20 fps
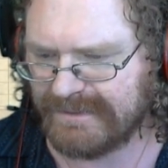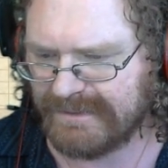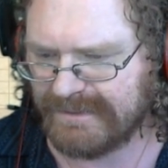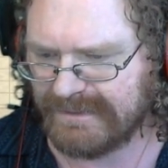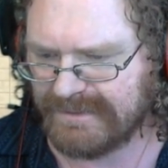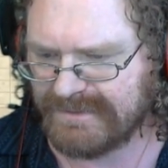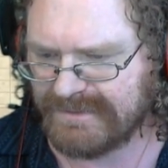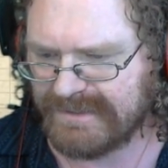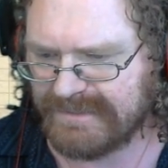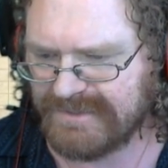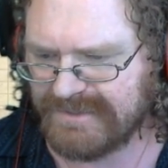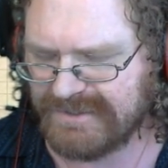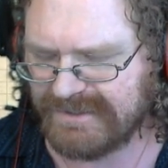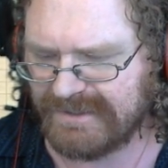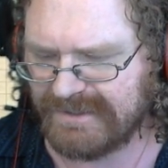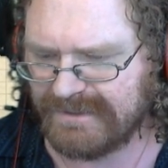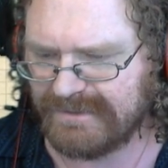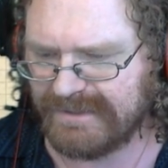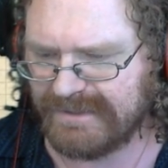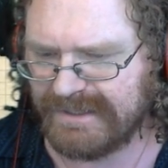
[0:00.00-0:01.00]
So I'm just
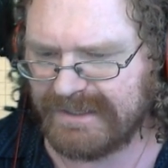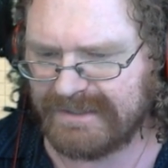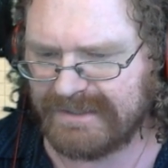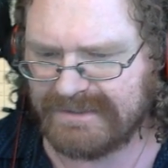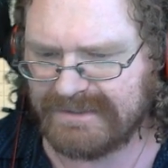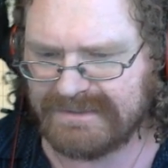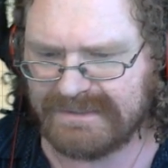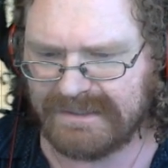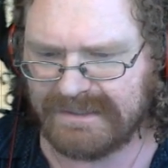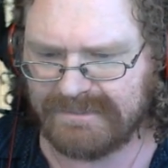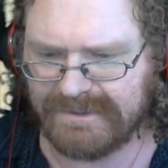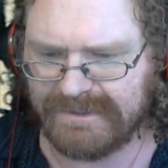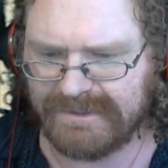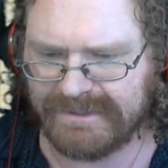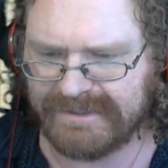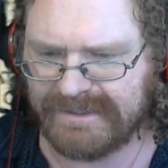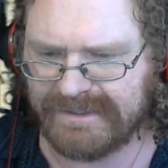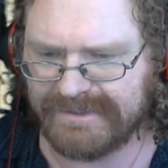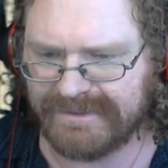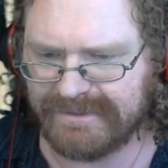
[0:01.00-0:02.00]
going to go ahead and double
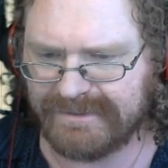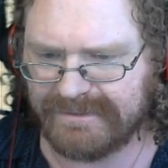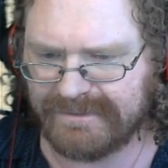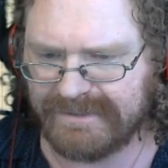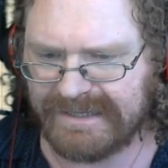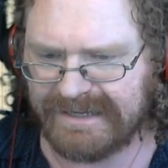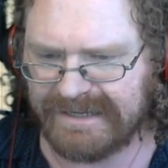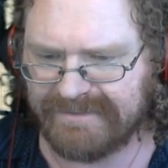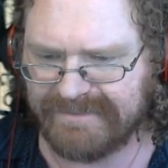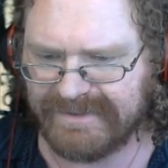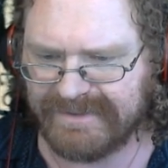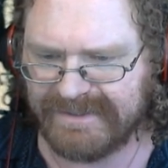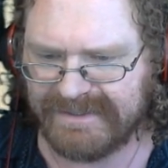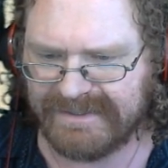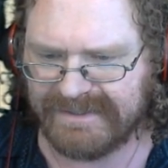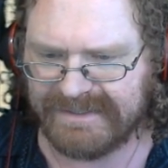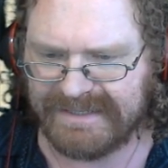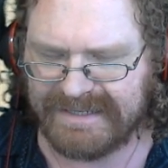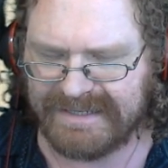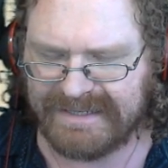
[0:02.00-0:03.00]
click on the graph,
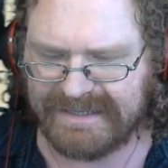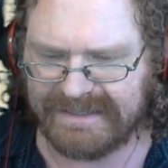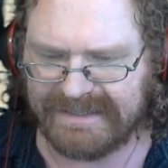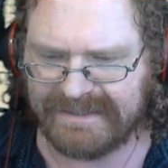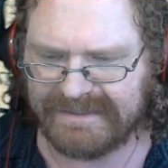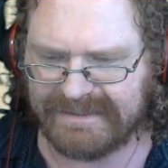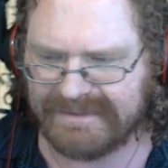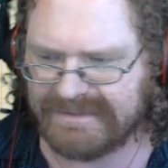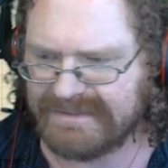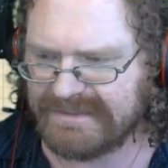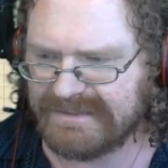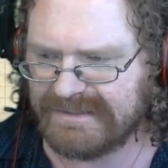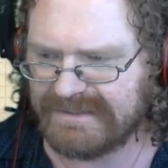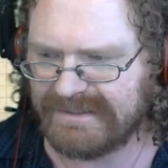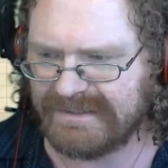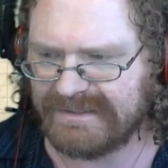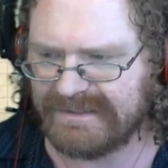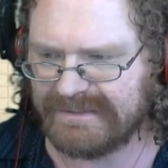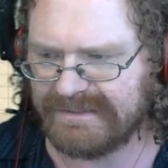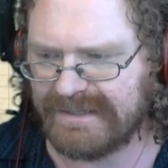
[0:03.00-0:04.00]
and
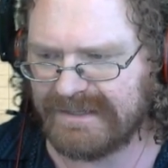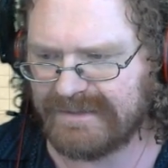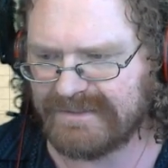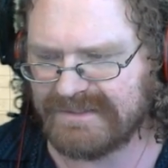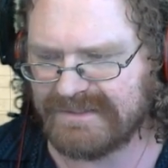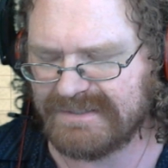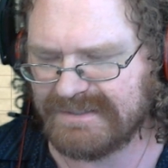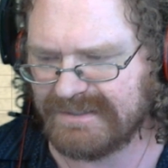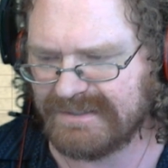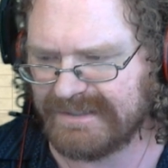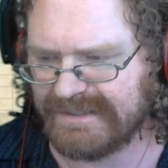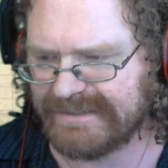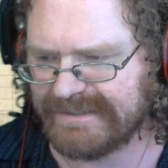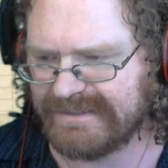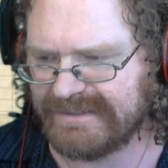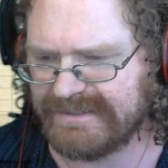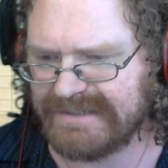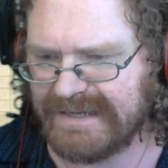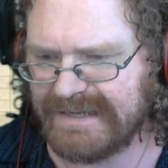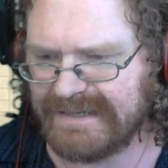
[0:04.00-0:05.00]
now to select
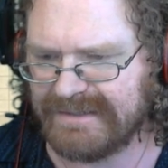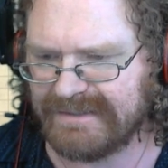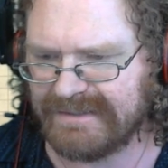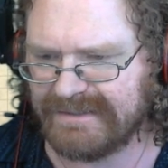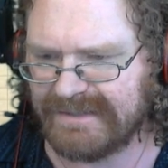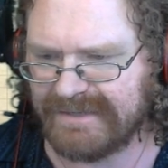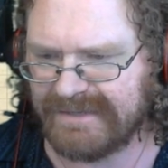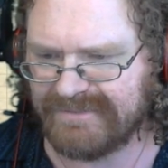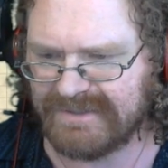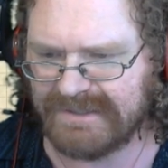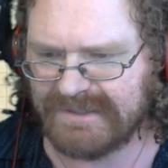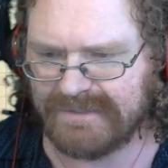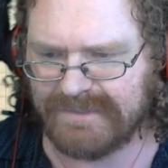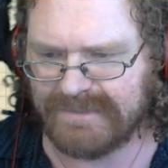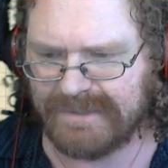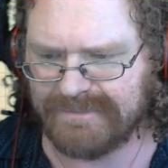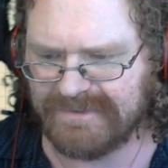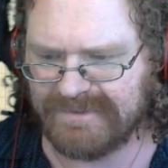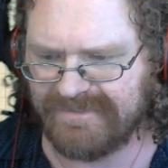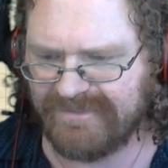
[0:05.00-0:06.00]
the data, I have to come
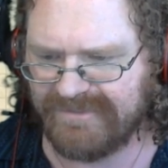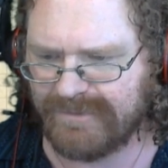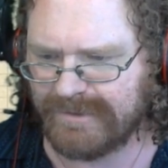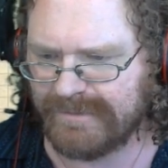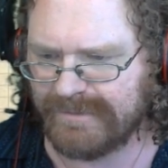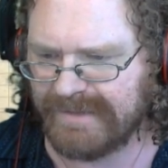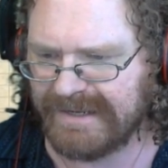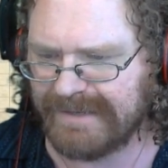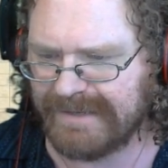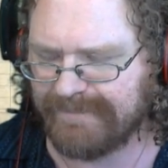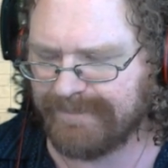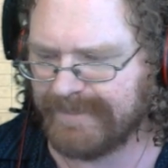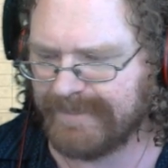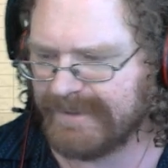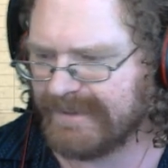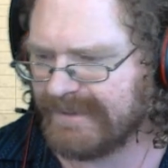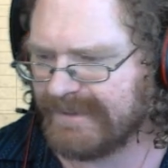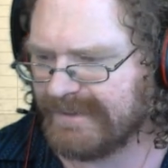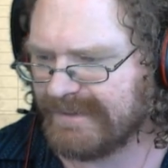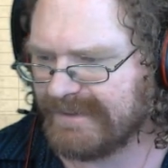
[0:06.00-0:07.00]
up to Format
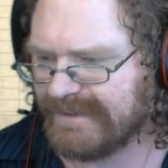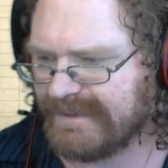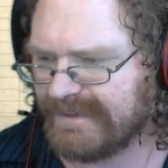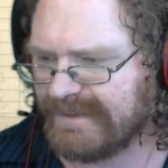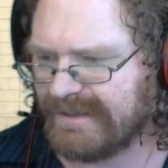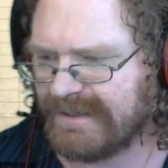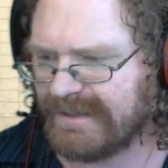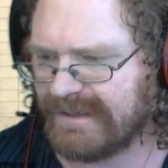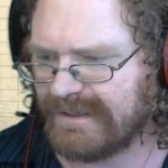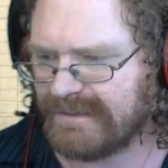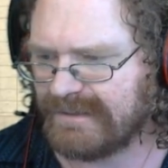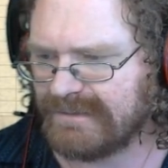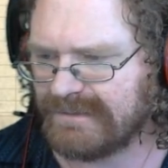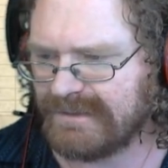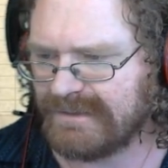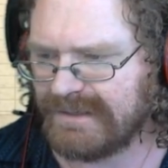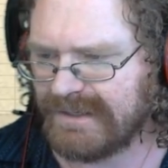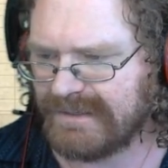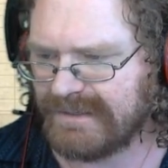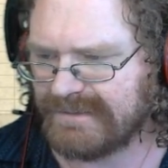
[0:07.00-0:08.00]
and
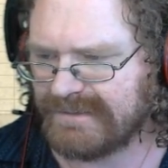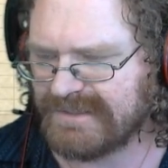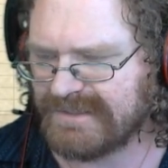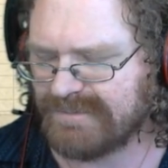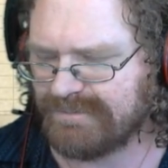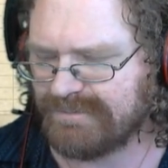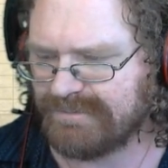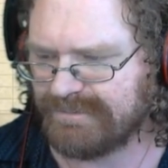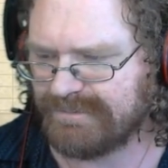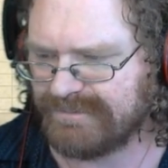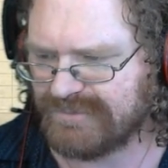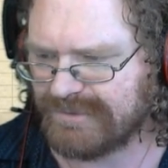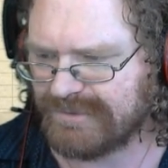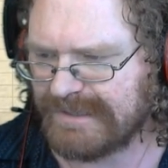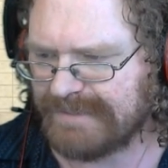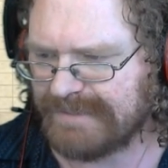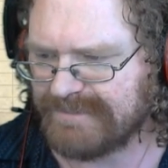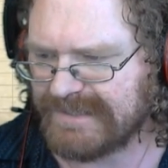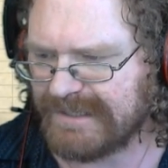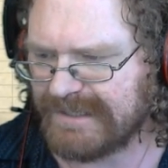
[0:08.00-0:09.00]
hit this
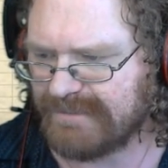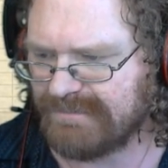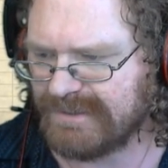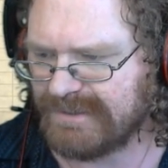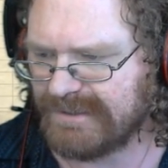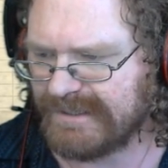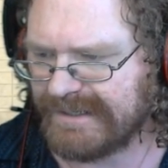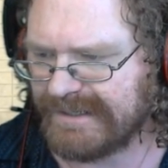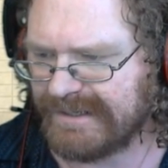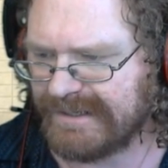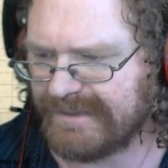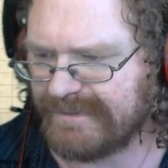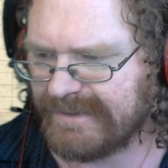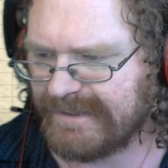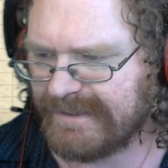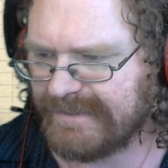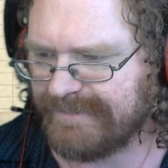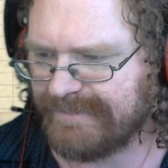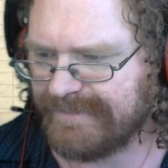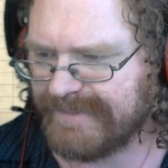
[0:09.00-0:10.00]
drop down plot
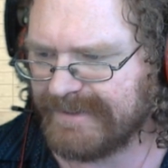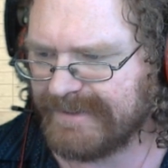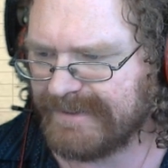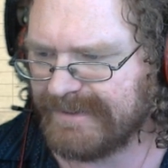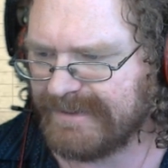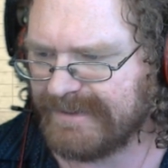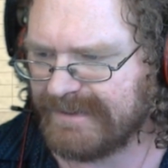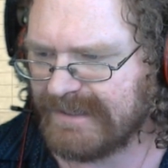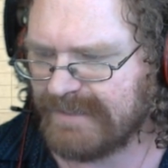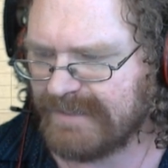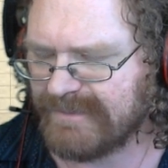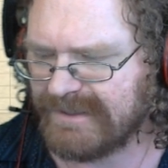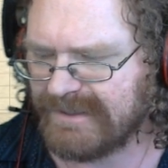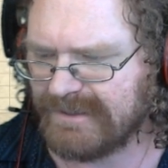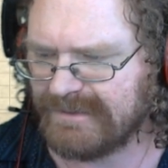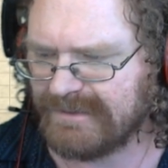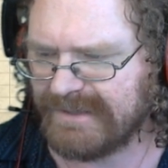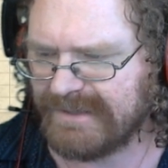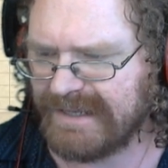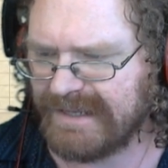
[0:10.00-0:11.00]
area. I'm going
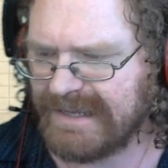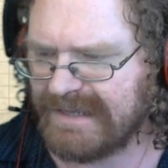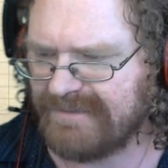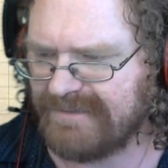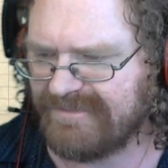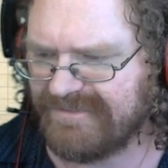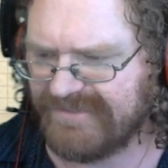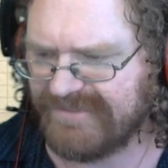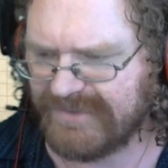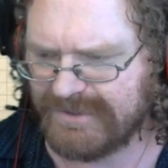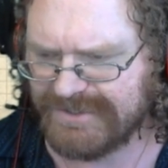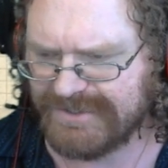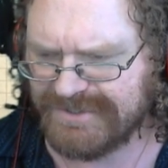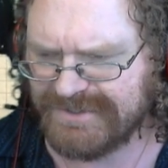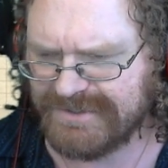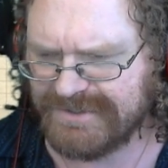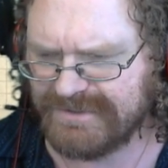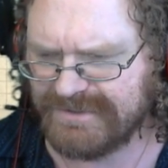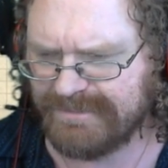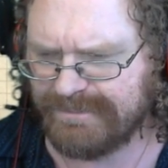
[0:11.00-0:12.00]
to go ahead and first
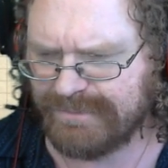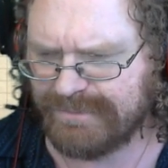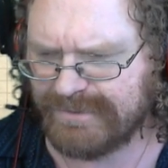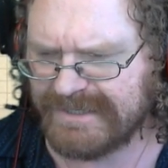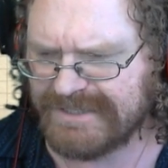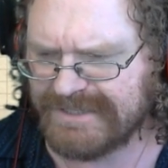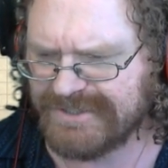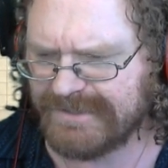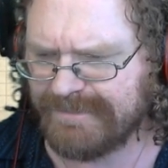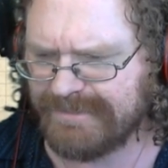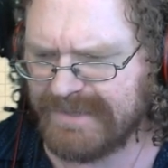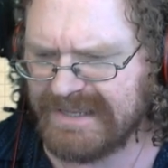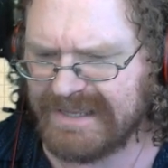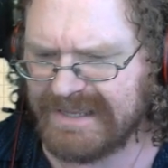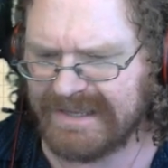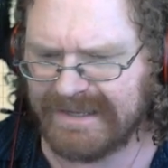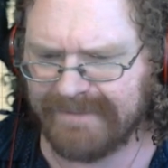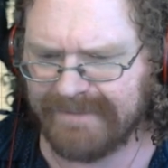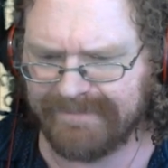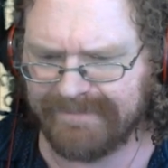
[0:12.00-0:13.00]
do pressure PA,